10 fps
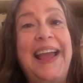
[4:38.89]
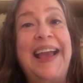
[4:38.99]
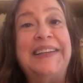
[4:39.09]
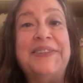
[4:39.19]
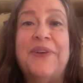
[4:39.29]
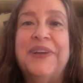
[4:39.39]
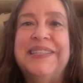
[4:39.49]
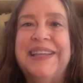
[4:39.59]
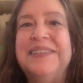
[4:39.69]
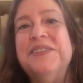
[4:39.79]
And as
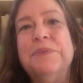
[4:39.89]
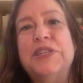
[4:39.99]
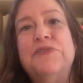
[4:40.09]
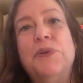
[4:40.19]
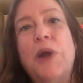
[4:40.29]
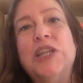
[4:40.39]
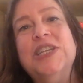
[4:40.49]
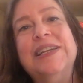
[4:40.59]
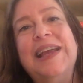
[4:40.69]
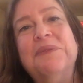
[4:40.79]
always, thanks so much for
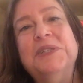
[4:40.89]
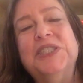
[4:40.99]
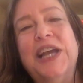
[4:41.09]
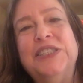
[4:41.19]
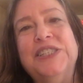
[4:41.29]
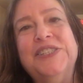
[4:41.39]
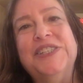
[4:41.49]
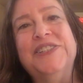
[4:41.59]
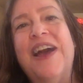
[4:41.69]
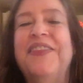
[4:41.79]
watching and we'll talk to you
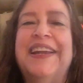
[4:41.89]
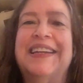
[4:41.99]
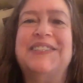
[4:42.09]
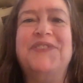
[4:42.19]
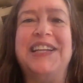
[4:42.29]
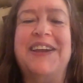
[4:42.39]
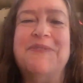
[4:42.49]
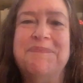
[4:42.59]
soon on the next video.